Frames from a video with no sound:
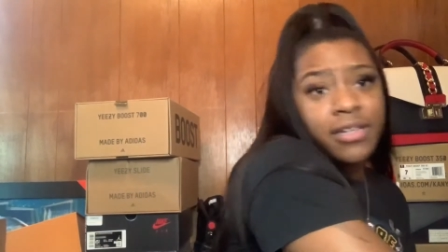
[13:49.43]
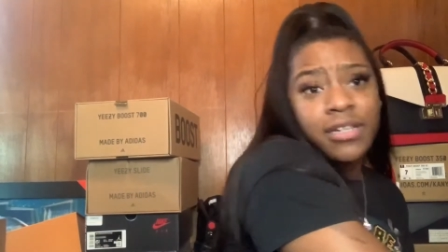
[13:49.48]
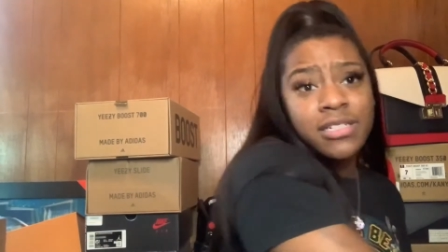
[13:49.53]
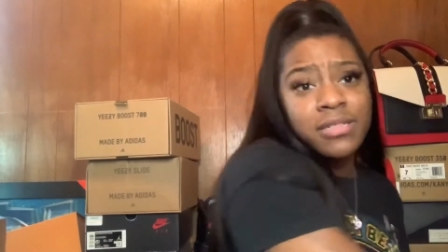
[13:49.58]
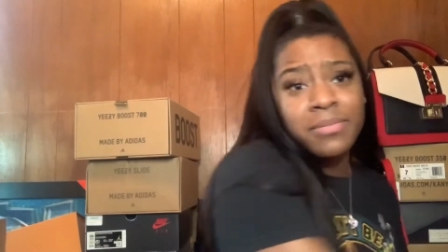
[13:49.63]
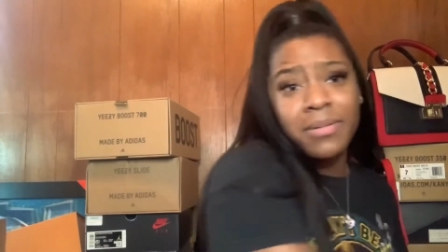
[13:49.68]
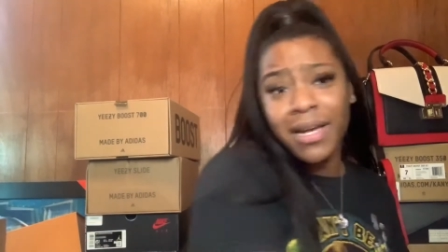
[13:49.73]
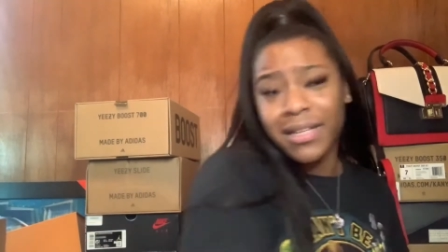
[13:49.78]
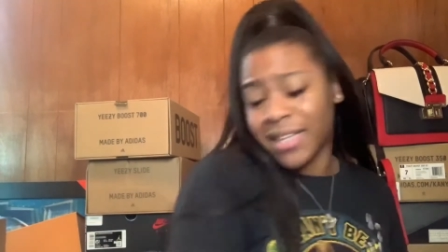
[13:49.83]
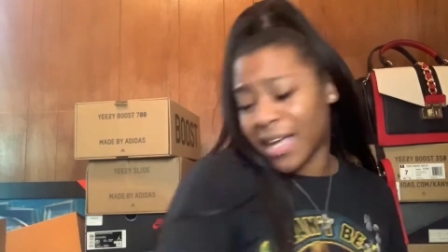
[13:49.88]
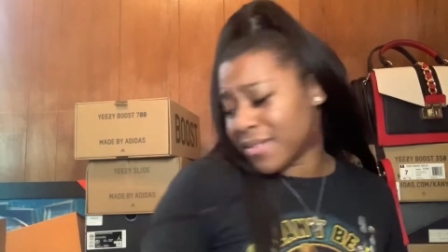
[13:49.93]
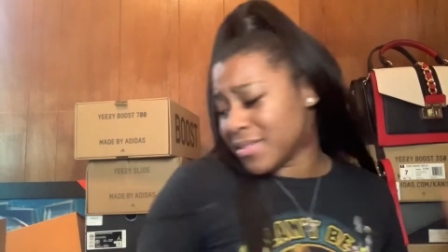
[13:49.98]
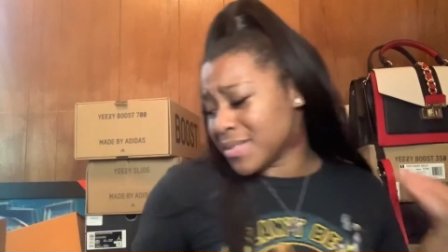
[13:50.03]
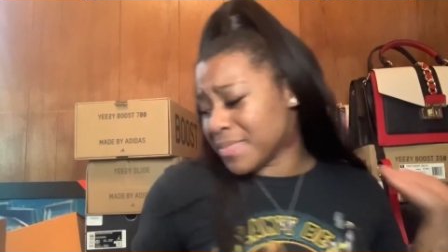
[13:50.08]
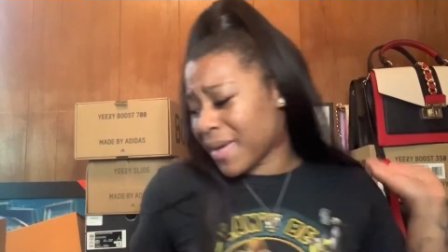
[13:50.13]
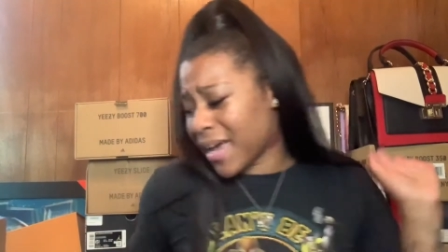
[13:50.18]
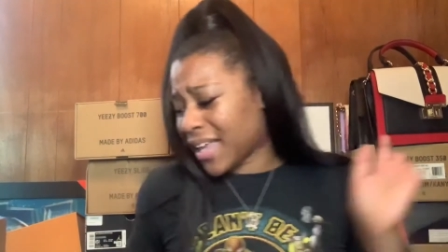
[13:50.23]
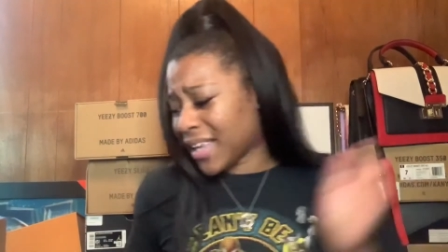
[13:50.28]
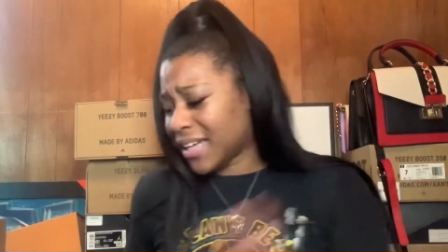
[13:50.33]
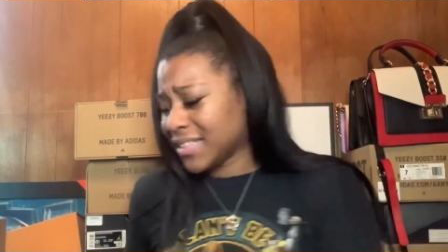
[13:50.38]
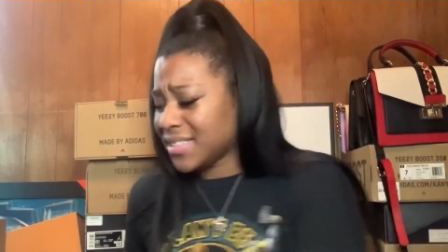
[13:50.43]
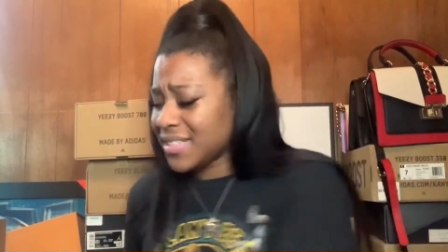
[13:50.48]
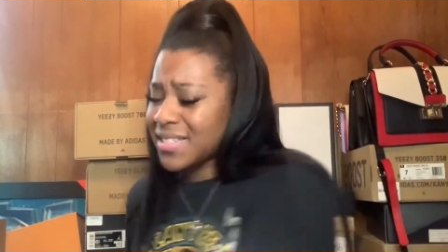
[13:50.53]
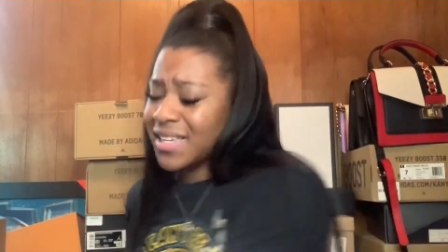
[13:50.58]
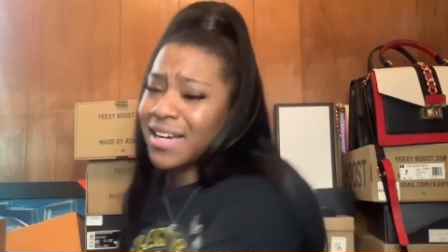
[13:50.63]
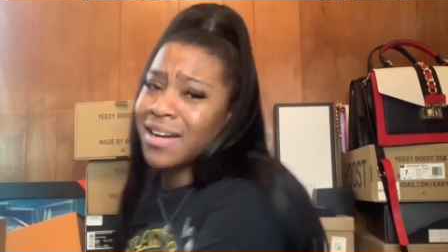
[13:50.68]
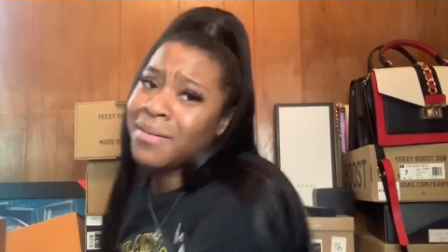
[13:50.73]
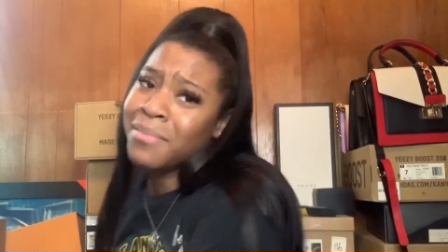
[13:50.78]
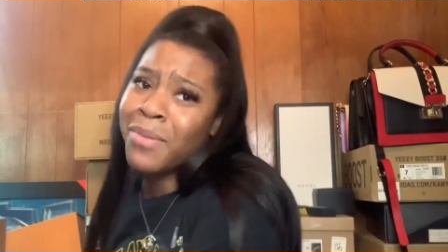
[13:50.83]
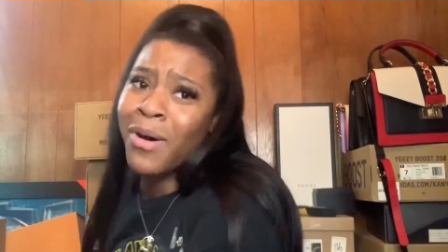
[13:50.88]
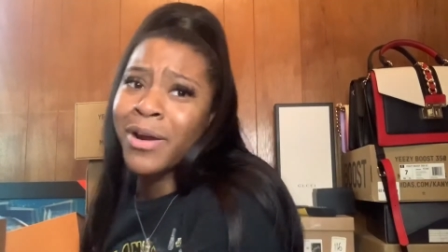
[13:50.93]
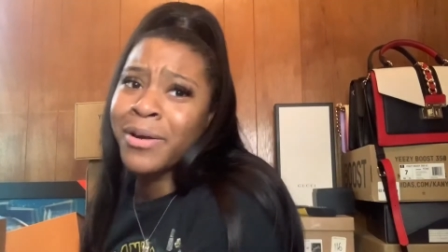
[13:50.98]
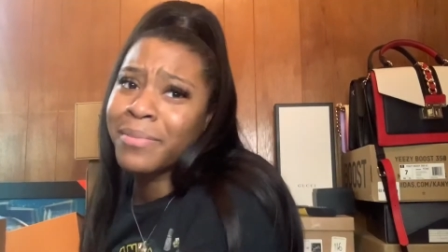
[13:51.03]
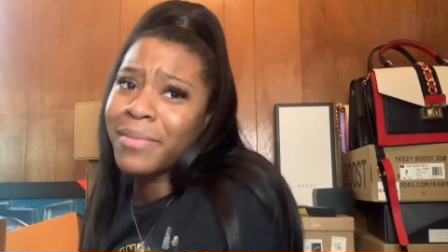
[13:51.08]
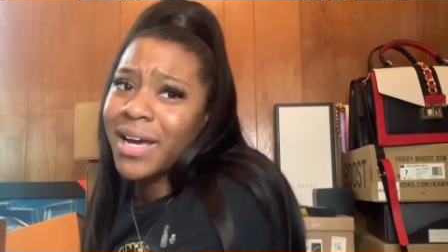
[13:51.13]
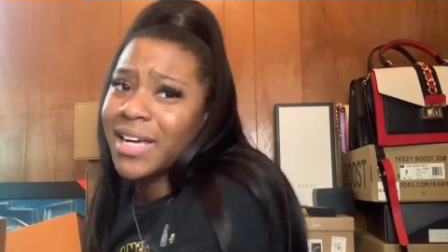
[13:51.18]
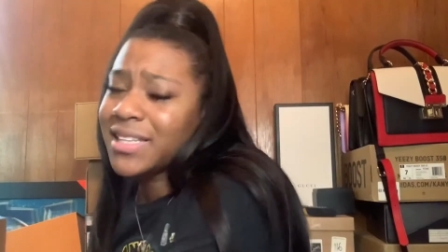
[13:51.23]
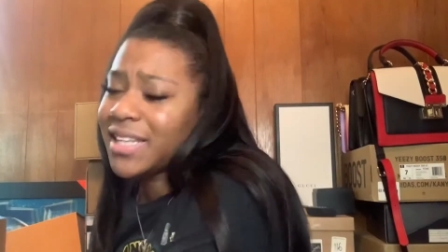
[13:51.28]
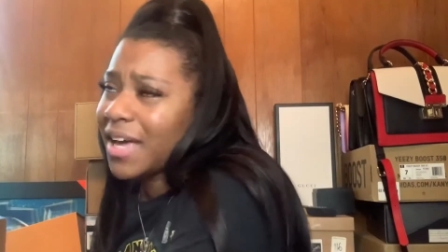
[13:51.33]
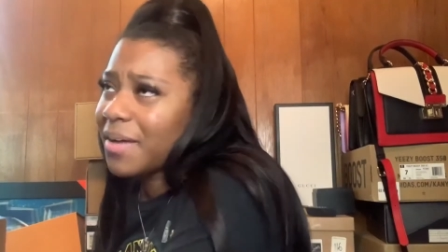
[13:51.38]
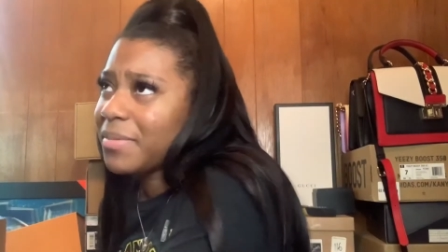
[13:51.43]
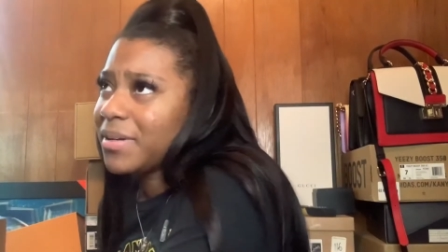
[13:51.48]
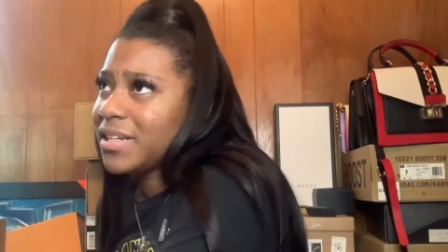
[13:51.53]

you can just be like, they was made like this. Like I bought them like that.